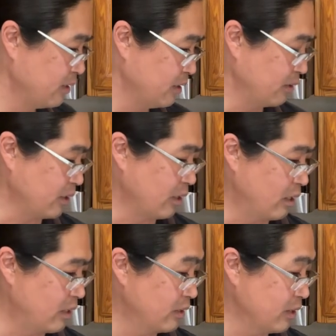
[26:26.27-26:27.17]
okay,
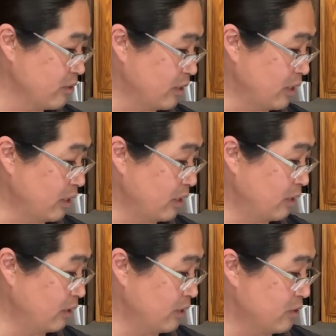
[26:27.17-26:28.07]
Ernie say,
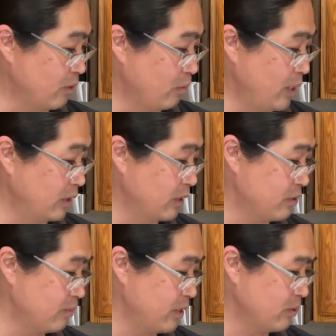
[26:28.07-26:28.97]
uh, let's say when
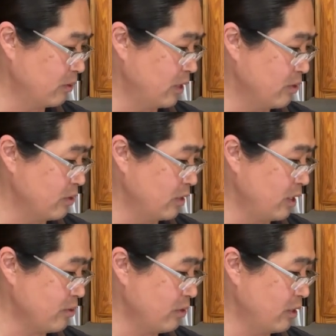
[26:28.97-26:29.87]
espresso tasting
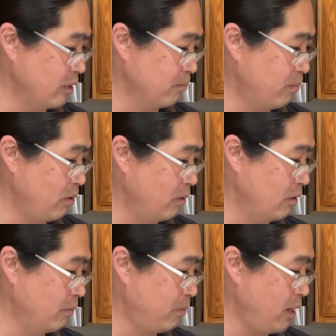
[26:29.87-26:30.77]
yesterday in Pol
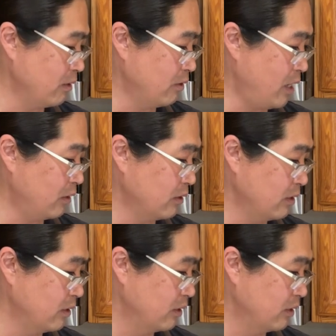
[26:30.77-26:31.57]
uh, Palo Alto.